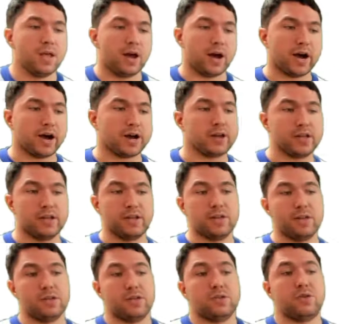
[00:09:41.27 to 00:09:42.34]
And
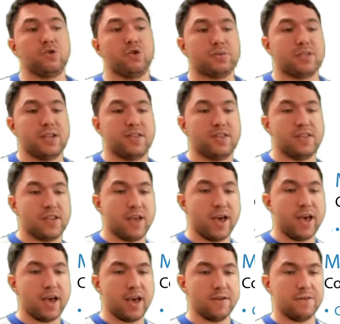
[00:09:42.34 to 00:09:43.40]
to obtain the
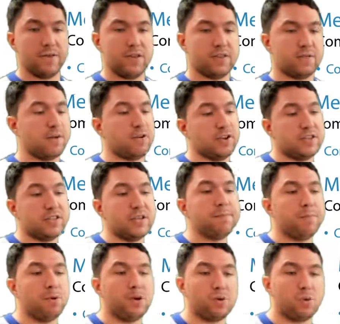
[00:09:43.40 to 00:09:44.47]
f, it's very simple.